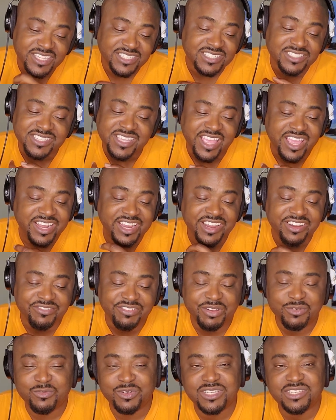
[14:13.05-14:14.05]
just got
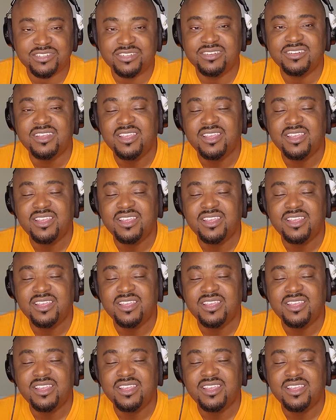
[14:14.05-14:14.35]
angry, which